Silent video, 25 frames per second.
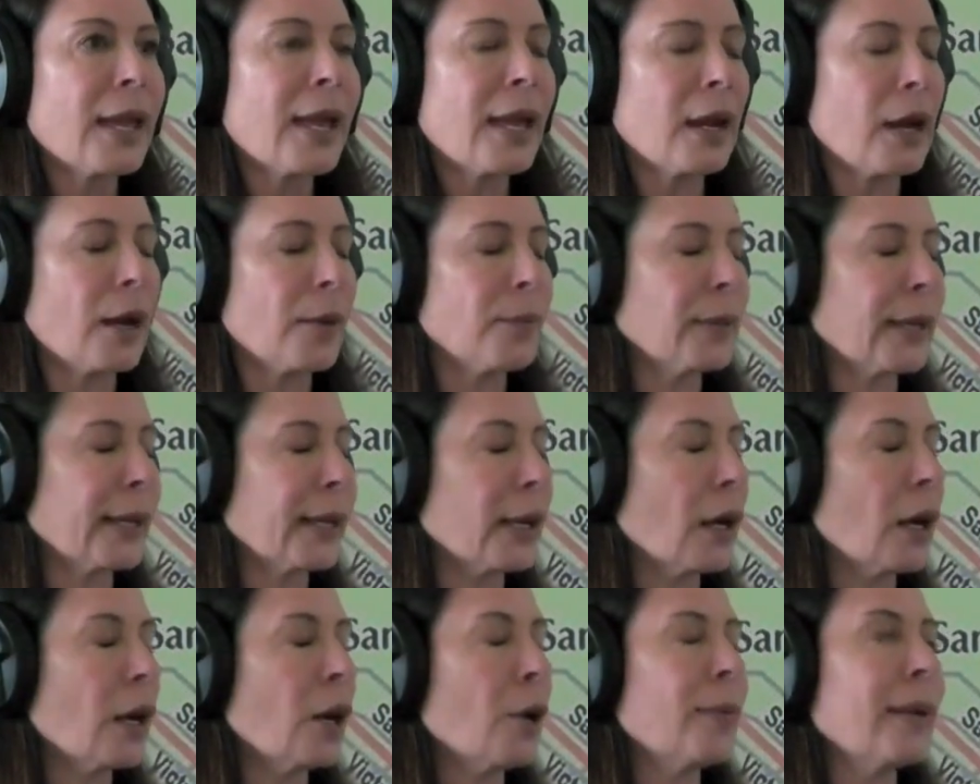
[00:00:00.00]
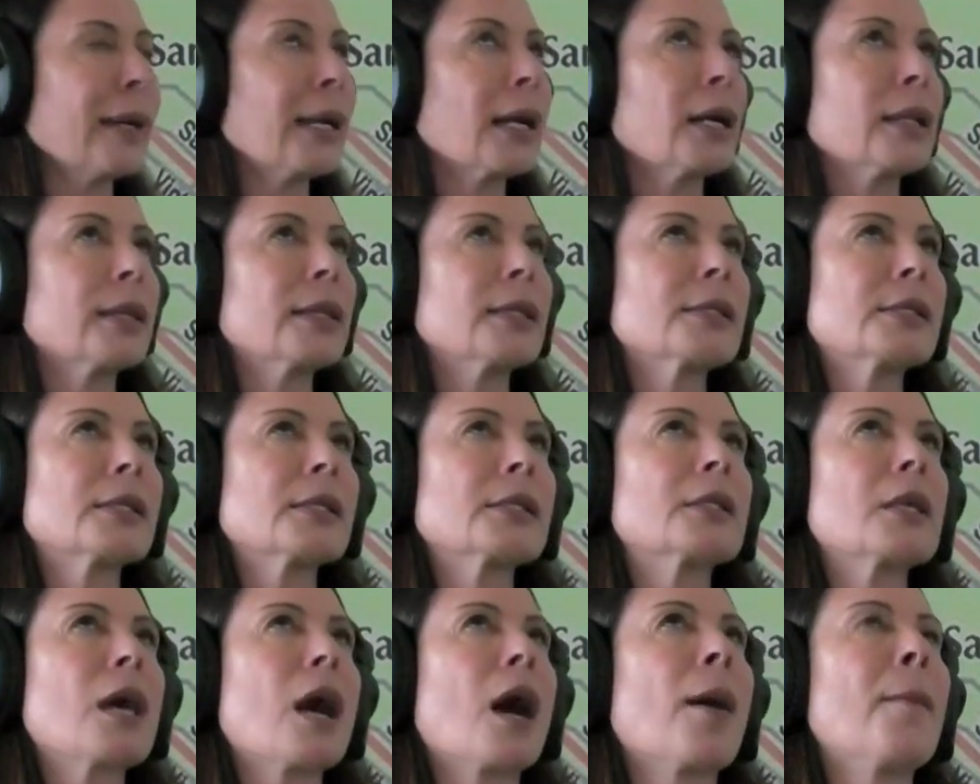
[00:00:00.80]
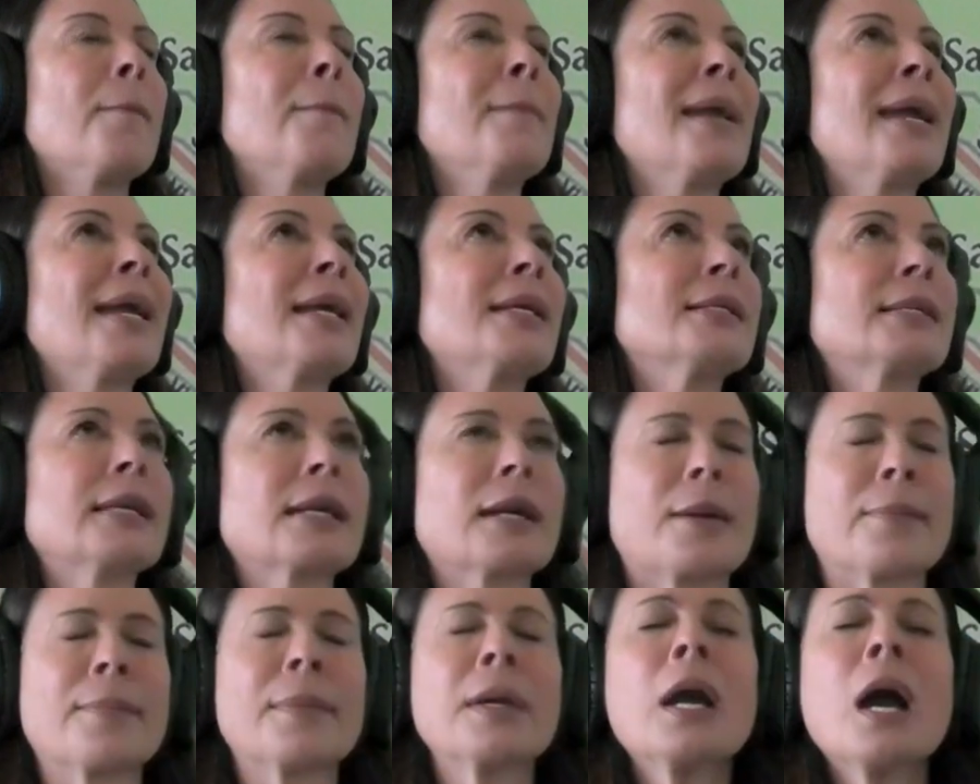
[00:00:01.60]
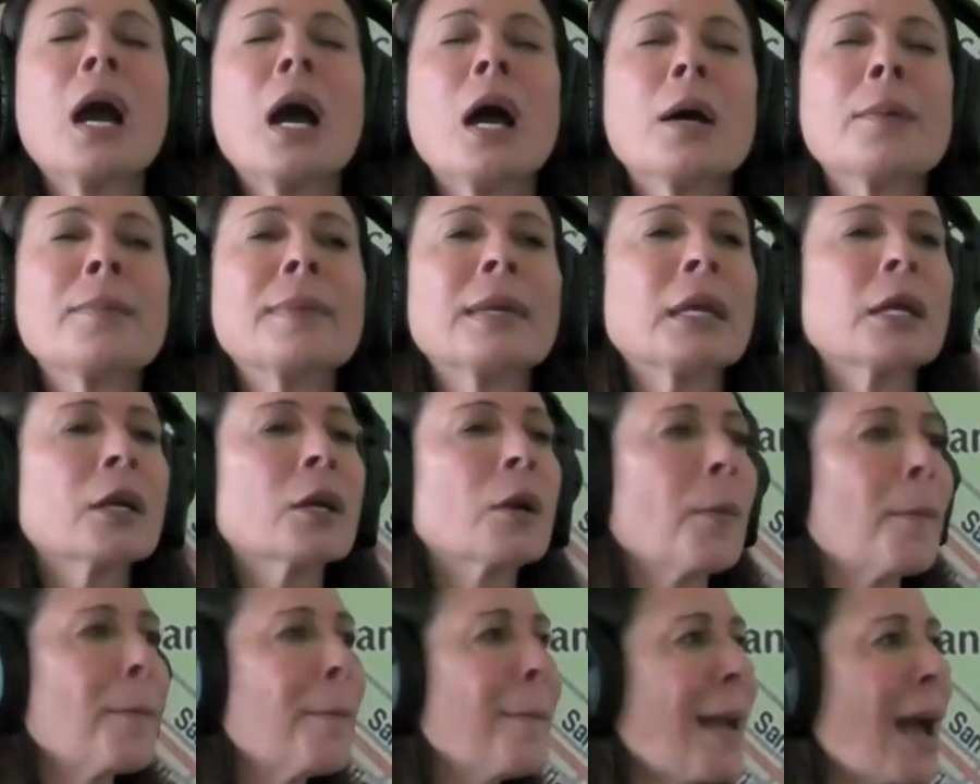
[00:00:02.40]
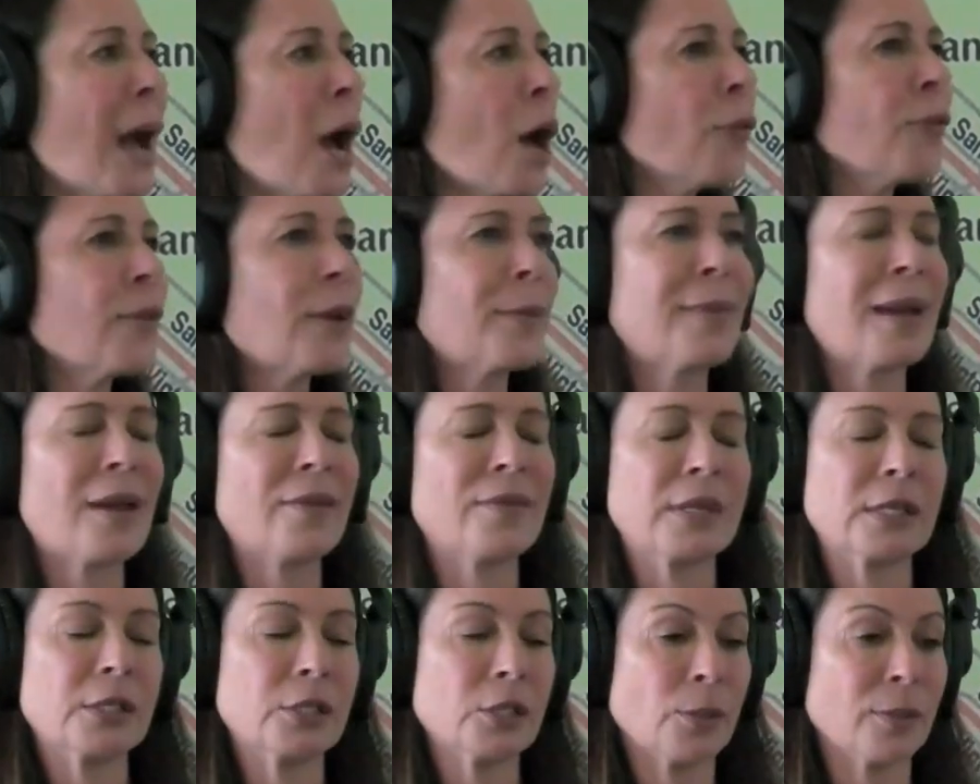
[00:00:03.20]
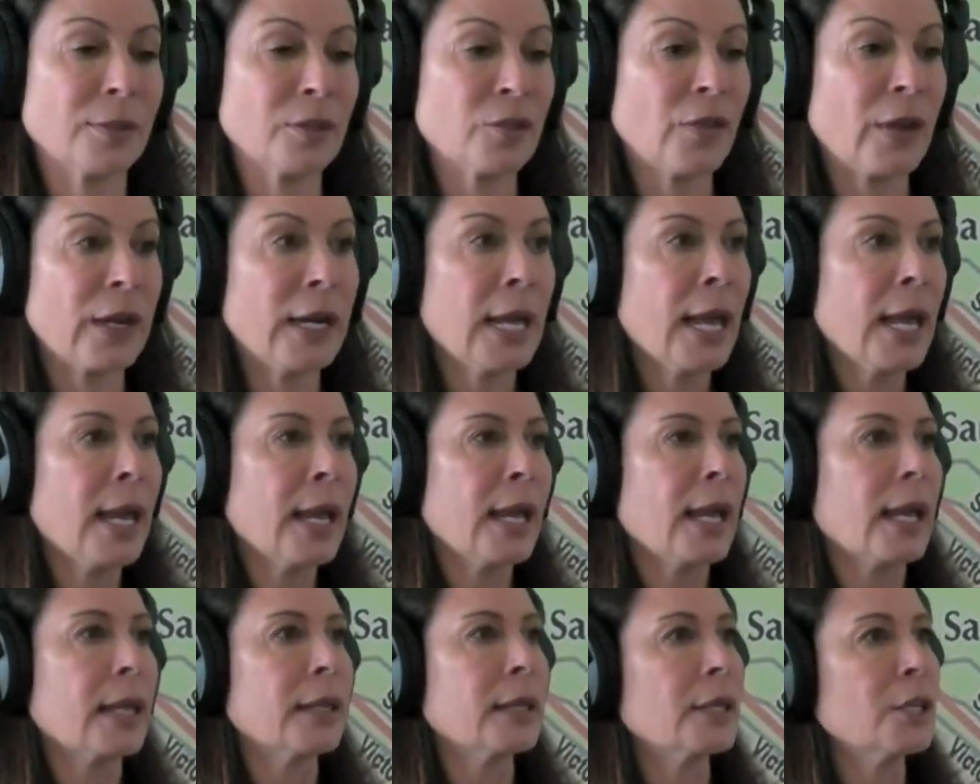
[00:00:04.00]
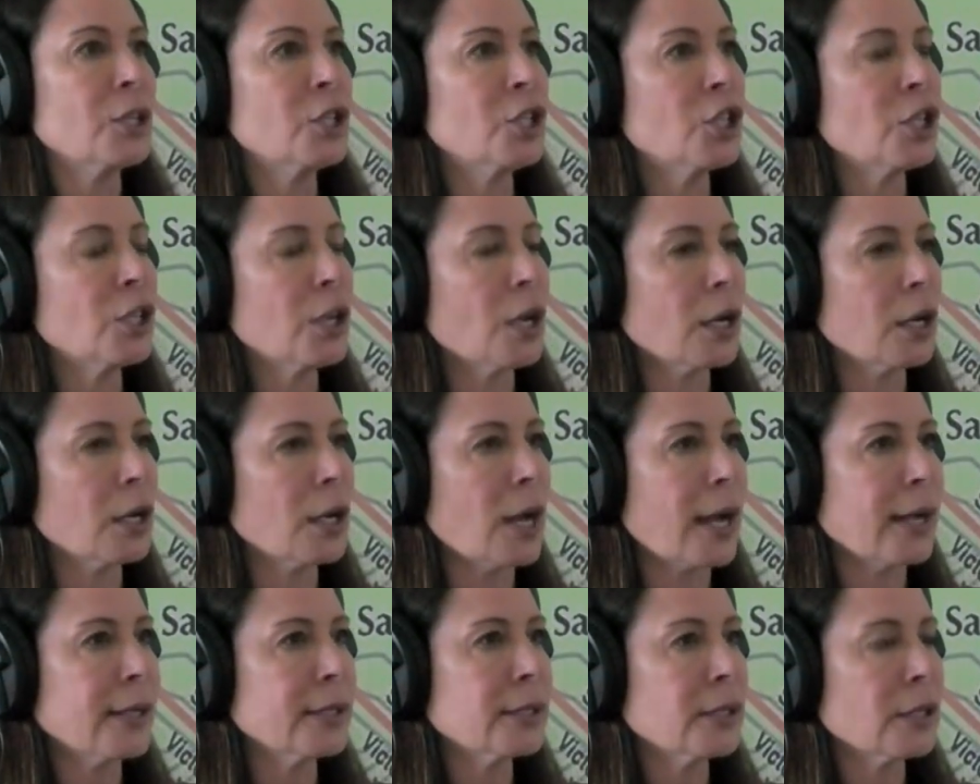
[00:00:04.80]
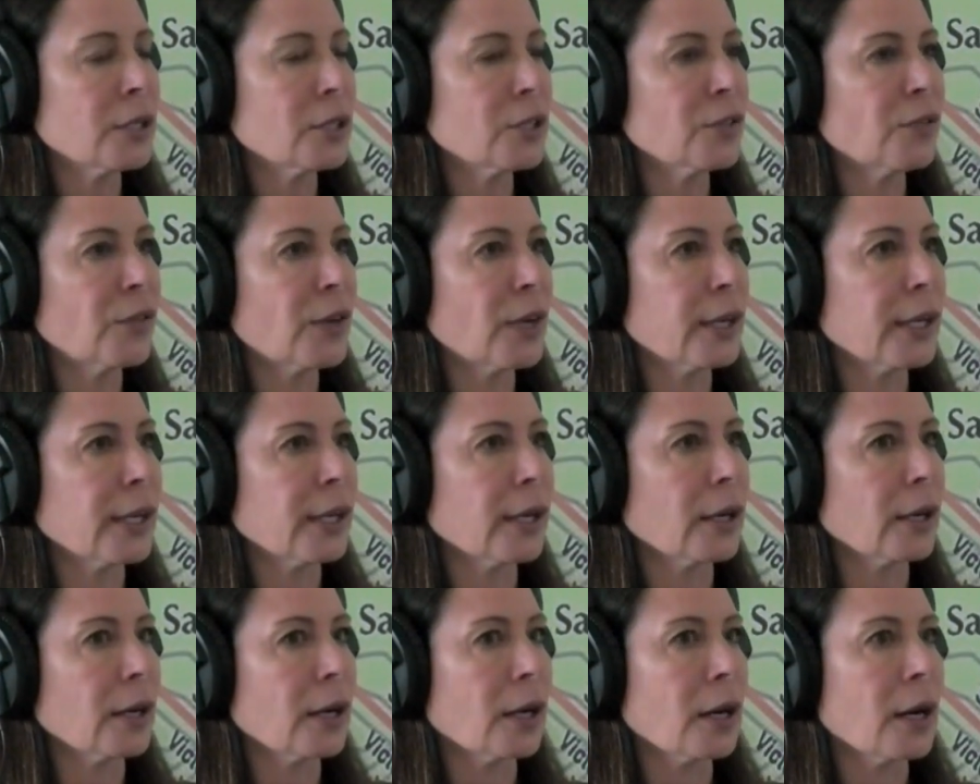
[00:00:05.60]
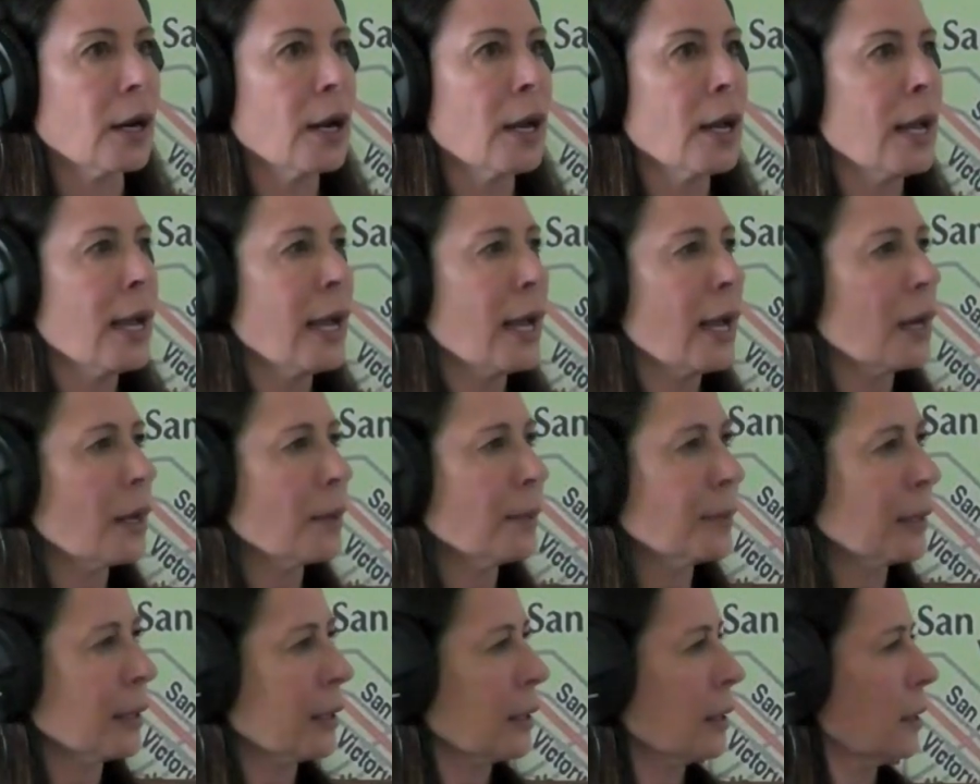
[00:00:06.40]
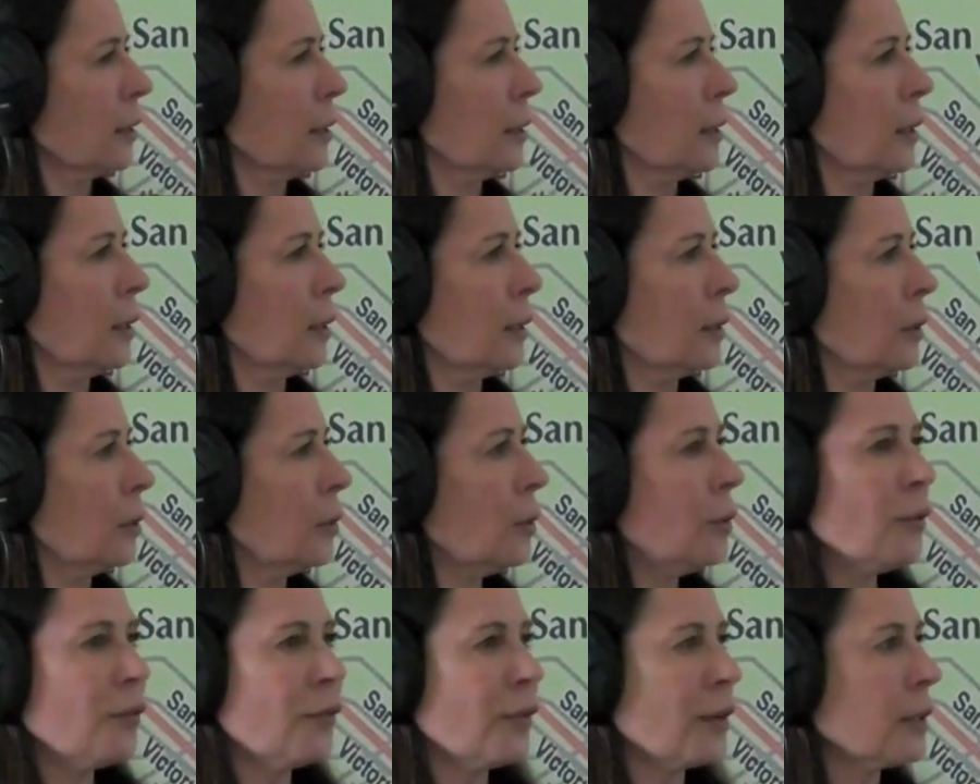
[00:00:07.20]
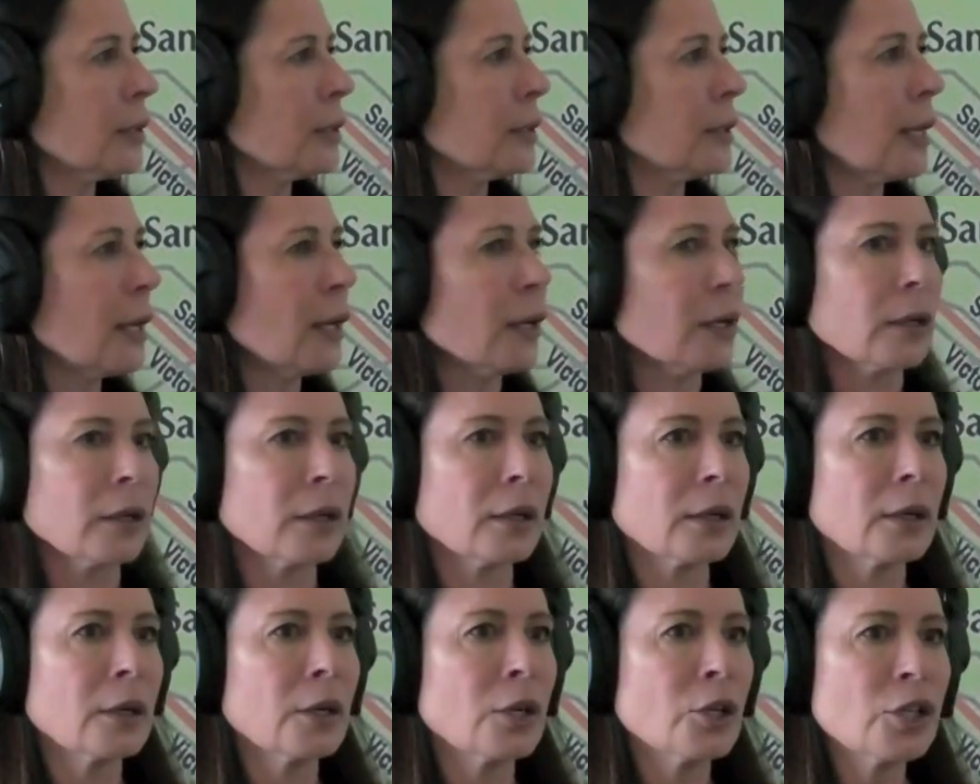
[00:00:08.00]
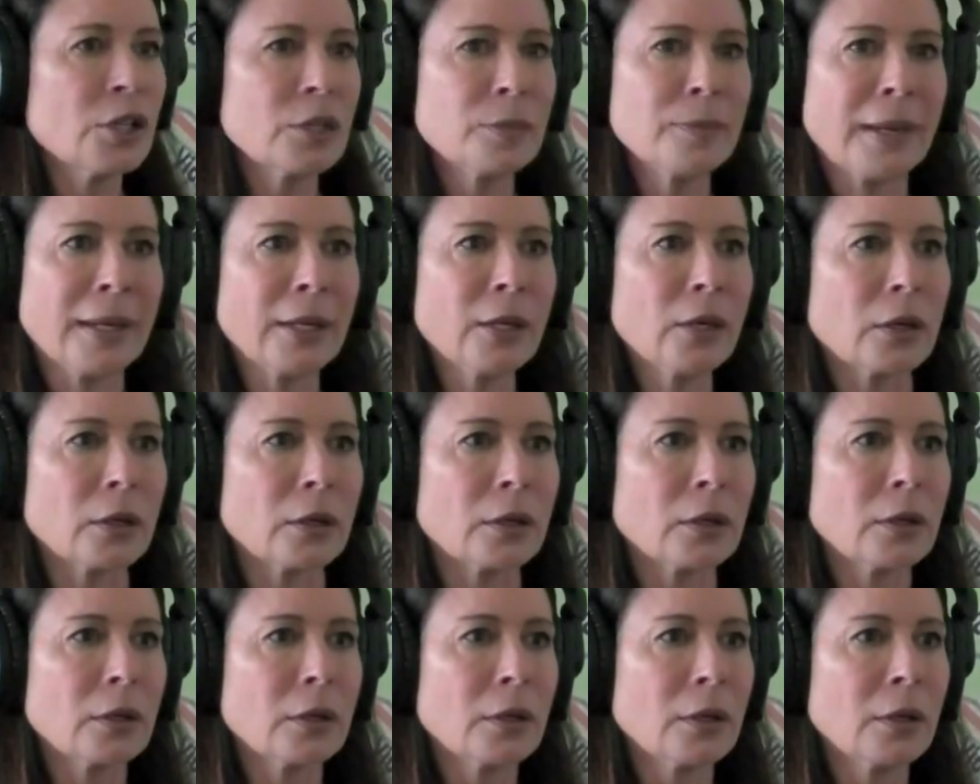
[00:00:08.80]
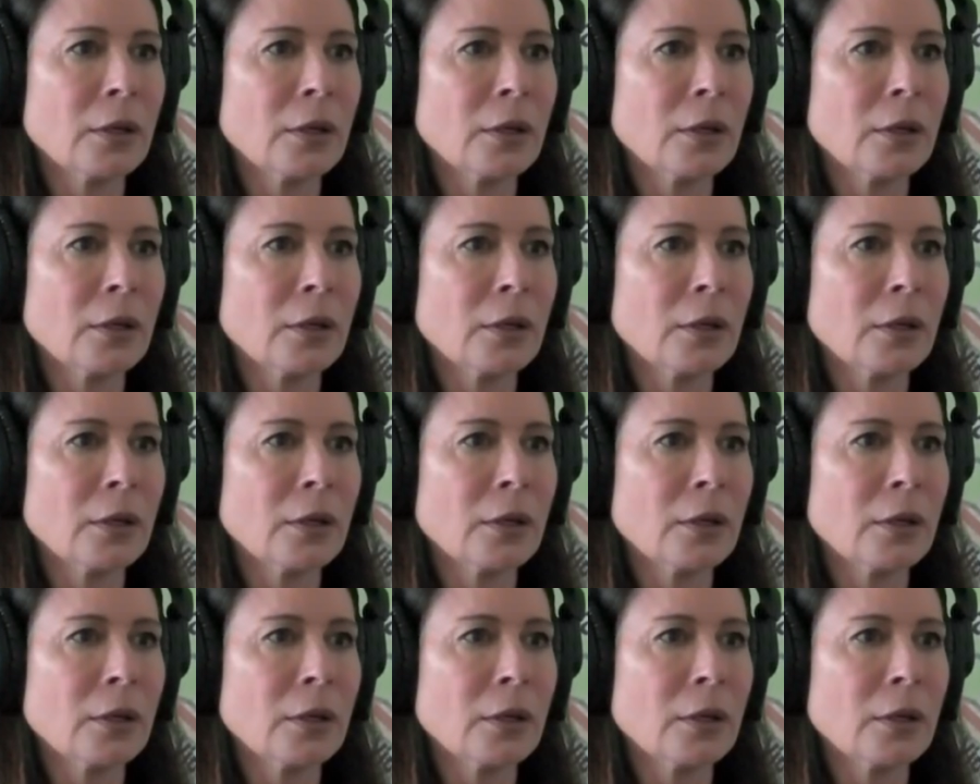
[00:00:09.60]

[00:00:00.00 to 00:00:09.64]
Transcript: And I'm like, oh, my God, this is amazing. I'm coming in her mouth. I'm having so much fun. And then a guy starts fucking her. And I'm like, who the fuck is that? She's my girl.